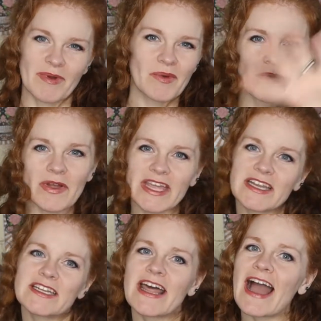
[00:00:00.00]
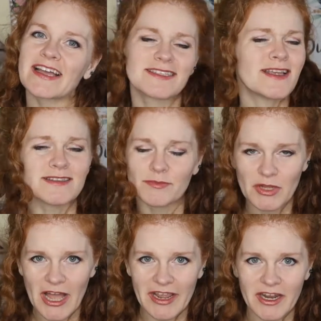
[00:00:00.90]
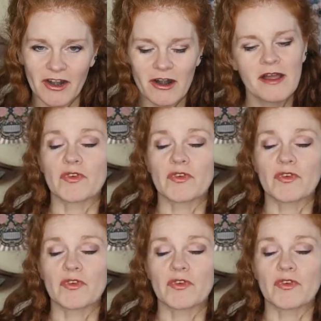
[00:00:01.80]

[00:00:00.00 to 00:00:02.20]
But we won't get into that because it doesn't apply here.